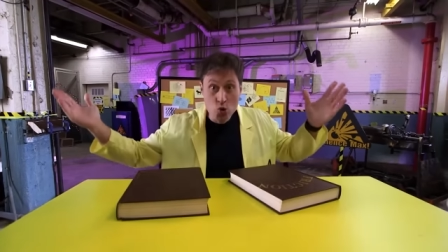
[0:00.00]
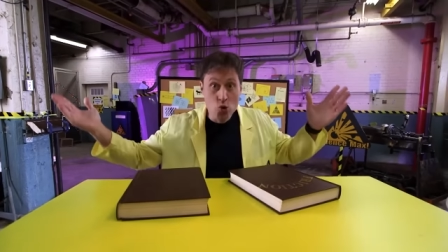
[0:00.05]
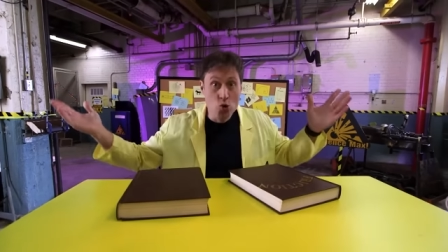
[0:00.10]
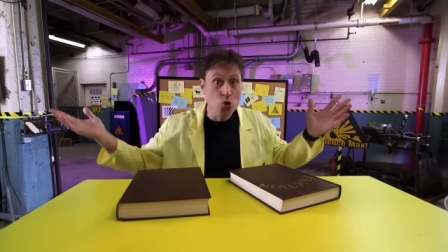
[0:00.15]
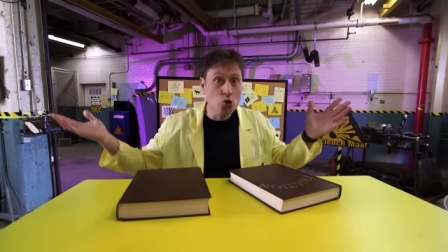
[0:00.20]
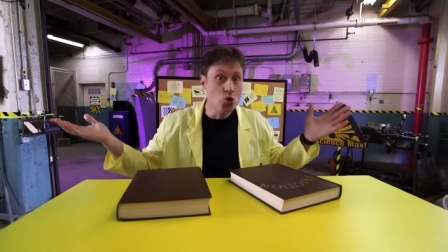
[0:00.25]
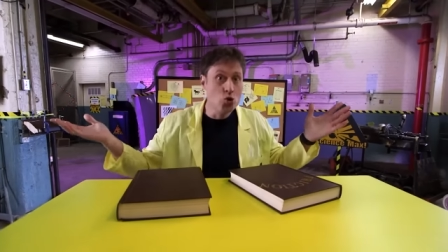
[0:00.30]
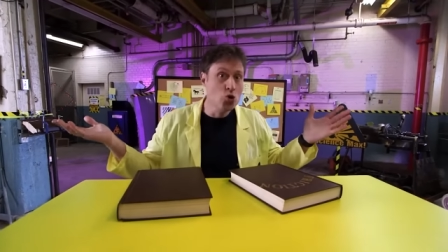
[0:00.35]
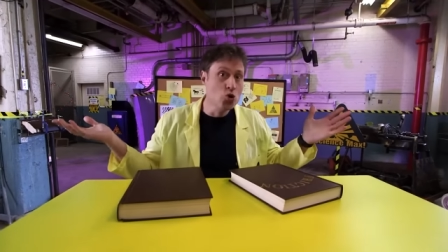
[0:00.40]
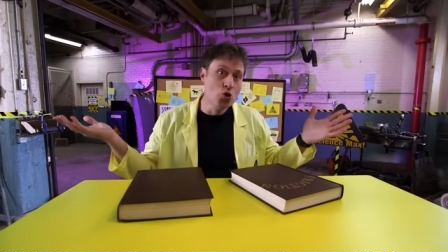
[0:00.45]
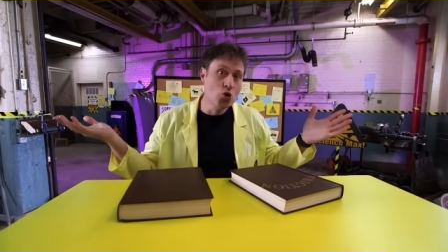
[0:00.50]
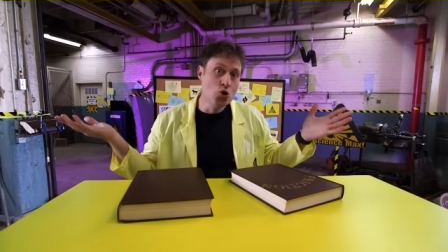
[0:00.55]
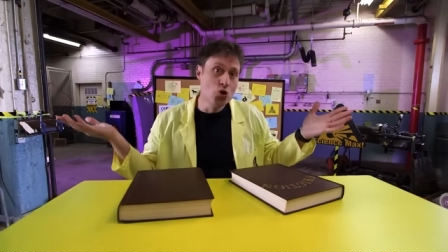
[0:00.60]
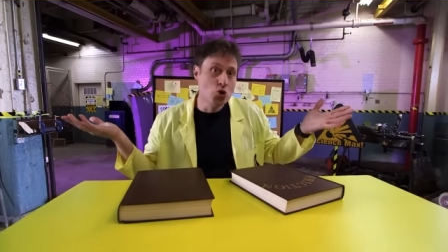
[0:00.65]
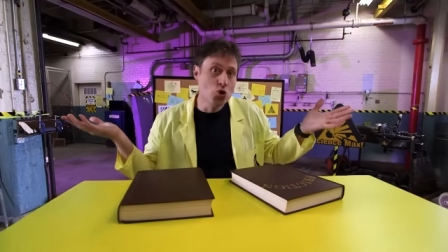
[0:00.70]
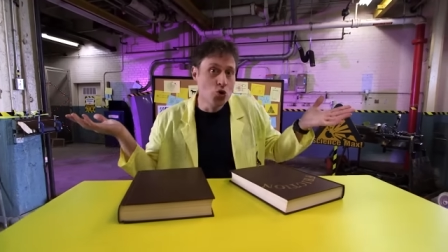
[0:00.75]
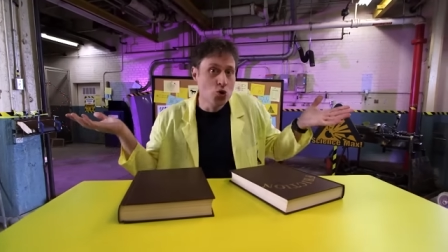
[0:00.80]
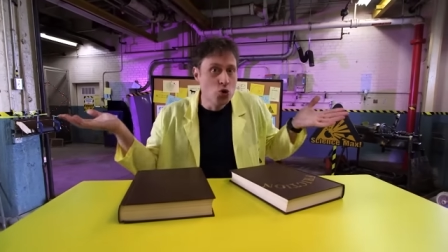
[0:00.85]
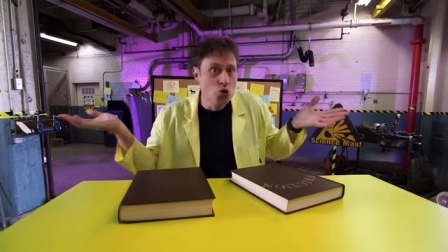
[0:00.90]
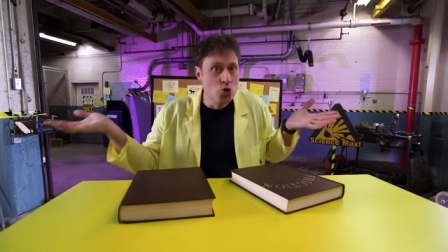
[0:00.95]

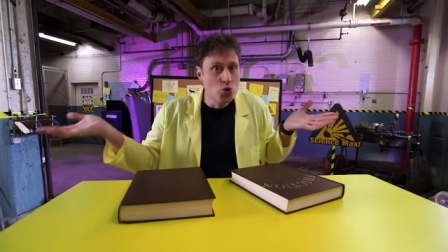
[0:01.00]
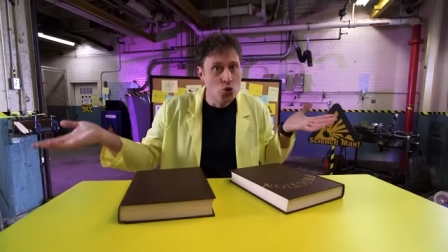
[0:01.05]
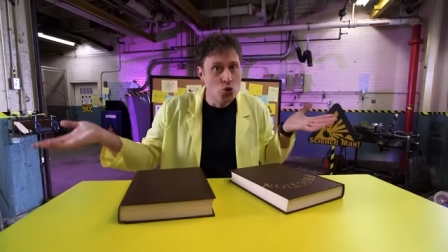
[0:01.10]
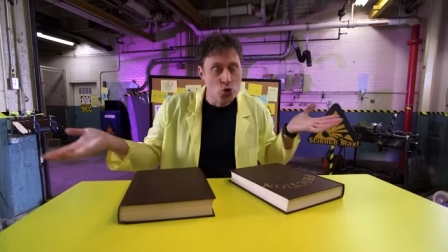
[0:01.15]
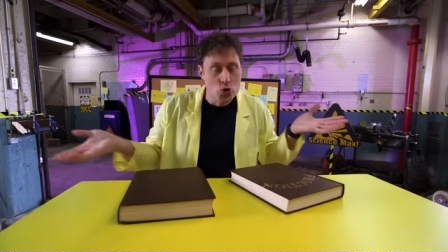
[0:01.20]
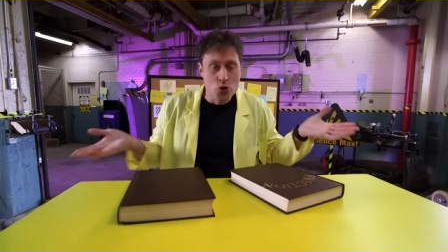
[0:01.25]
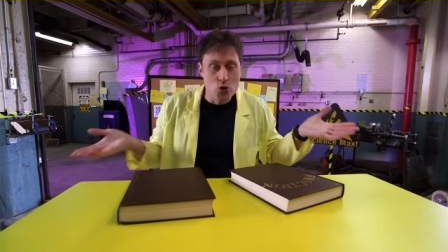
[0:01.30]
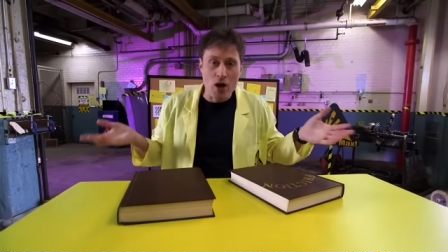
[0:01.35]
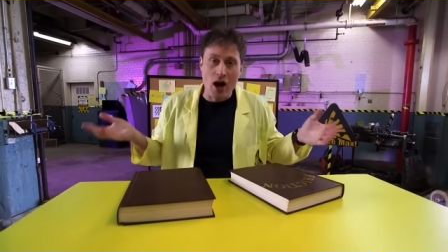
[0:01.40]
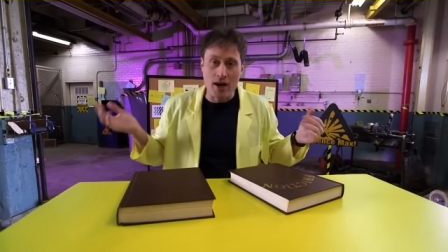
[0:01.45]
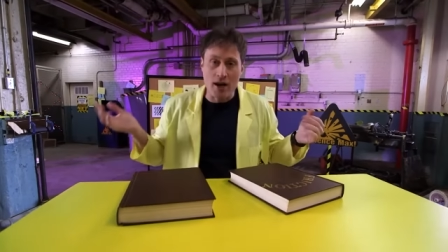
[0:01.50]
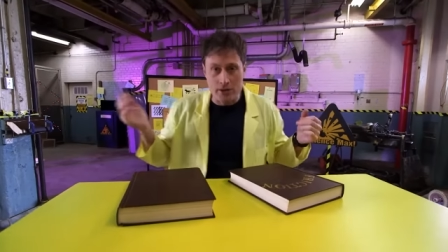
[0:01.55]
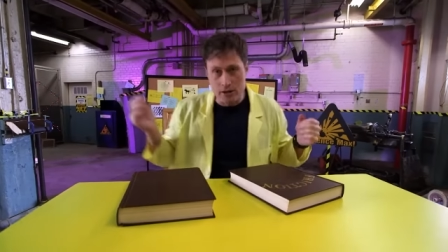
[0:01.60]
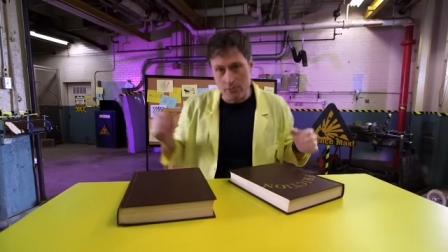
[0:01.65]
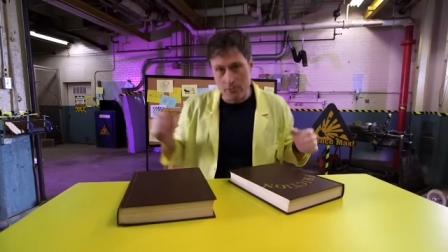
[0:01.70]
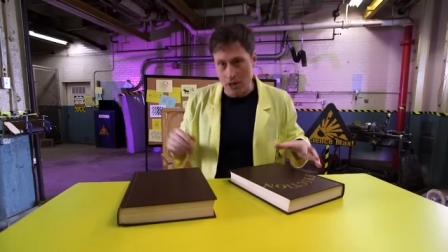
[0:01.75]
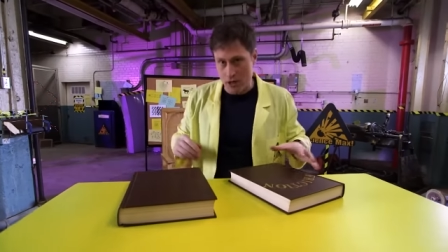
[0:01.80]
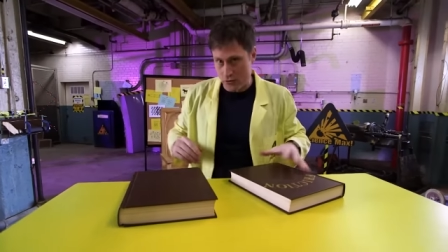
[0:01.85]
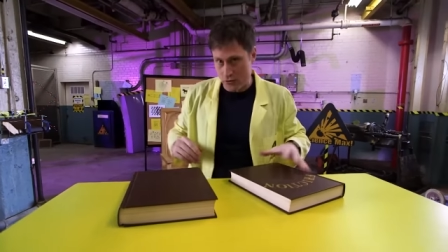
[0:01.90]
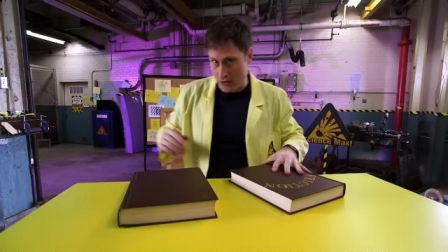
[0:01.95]
Ooh, not
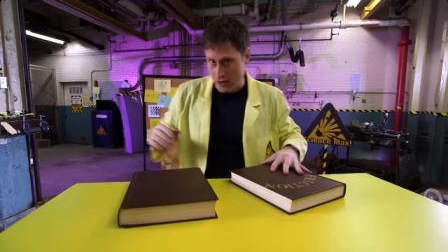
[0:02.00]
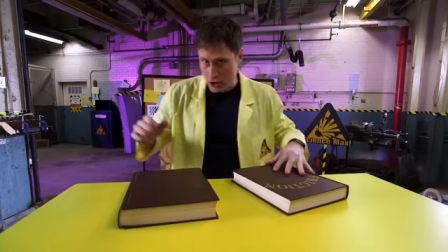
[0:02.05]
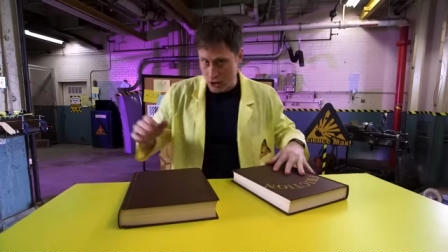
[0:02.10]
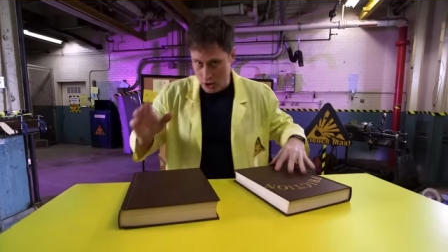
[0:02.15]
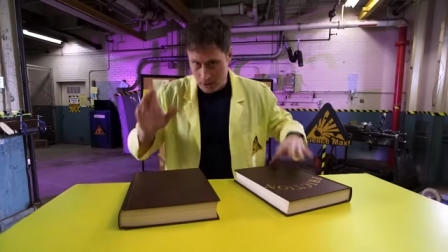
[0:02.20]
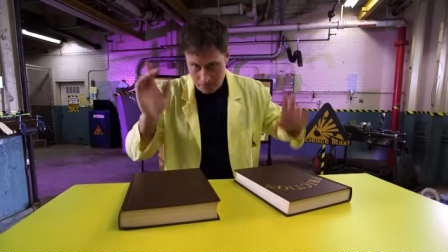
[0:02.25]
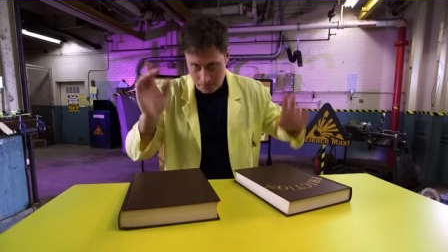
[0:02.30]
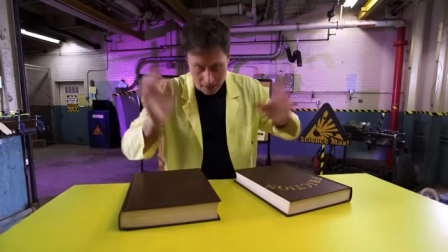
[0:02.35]
too much friction.